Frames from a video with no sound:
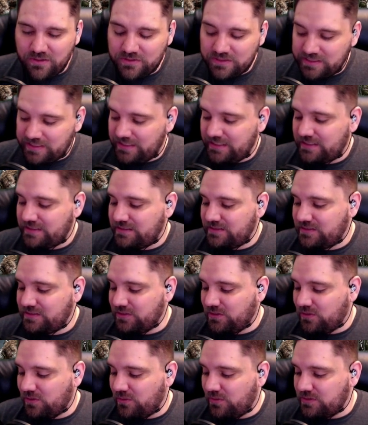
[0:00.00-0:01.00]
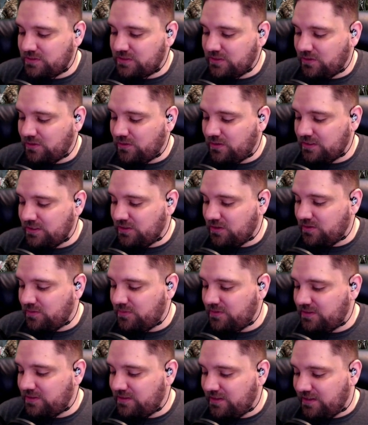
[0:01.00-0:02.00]
Halo 6. So
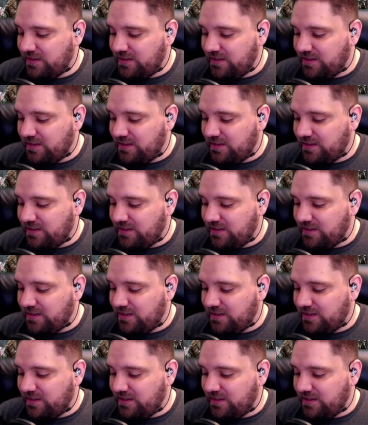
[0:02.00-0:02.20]
you're,